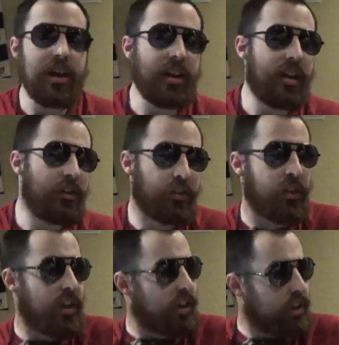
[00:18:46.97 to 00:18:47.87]
It is
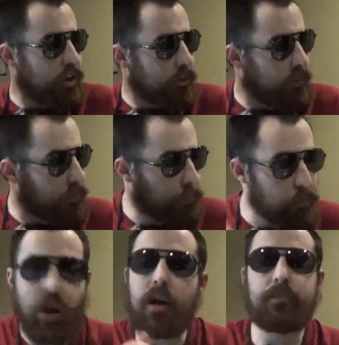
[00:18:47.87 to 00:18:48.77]

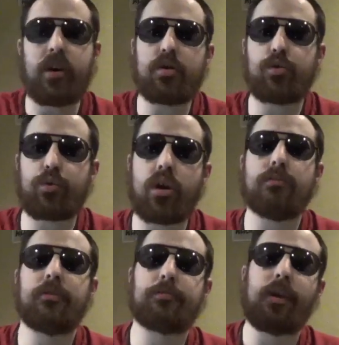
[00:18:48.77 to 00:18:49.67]
Prime Talk with
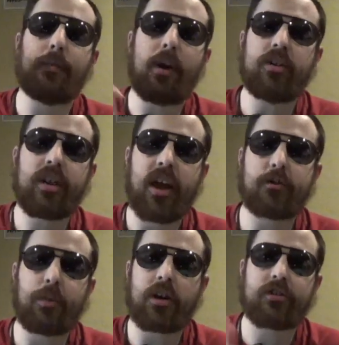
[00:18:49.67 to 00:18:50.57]
Rodimus Prime on the
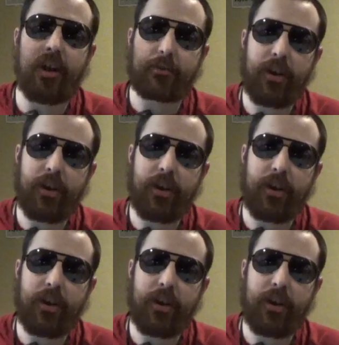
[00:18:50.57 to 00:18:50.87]
CastBox app.